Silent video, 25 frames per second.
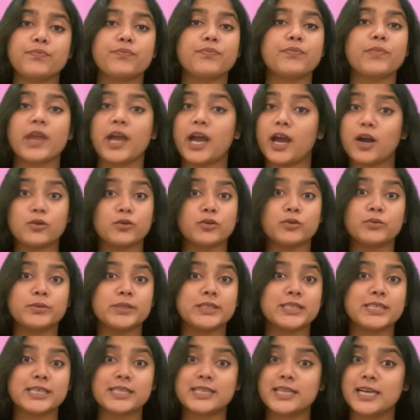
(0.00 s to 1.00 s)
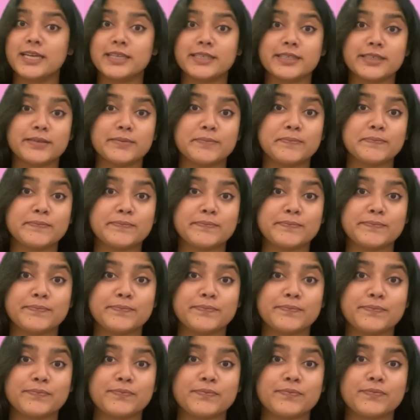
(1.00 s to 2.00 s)
How do we say that?
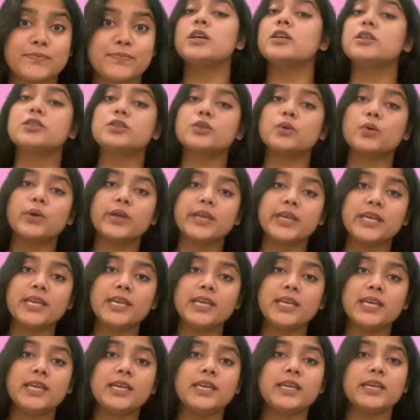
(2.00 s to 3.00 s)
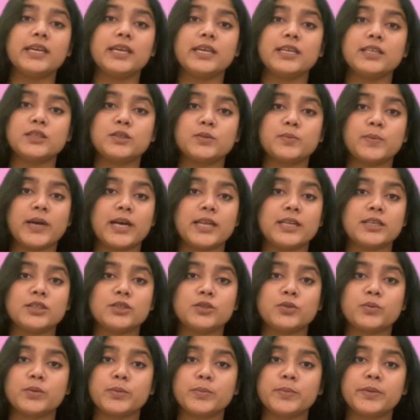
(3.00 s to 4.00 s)
So he in Spanish
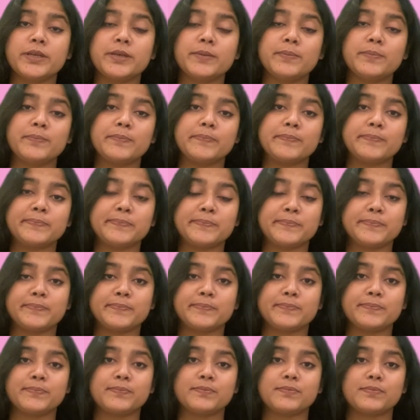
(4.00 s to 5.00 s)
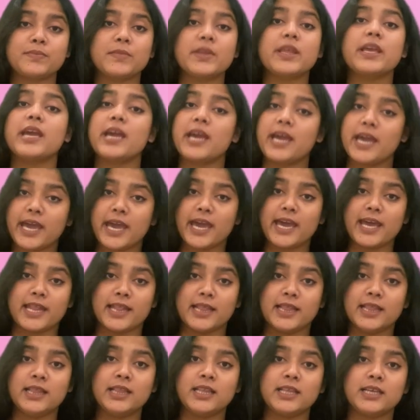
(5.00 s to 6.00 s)
will be
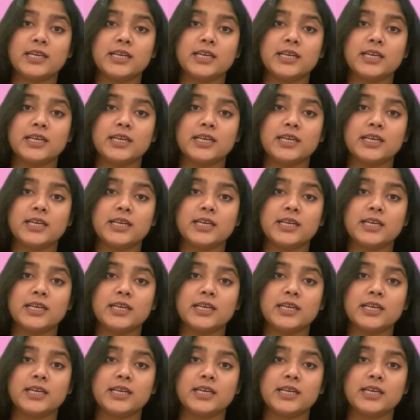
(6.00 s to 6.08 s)
él.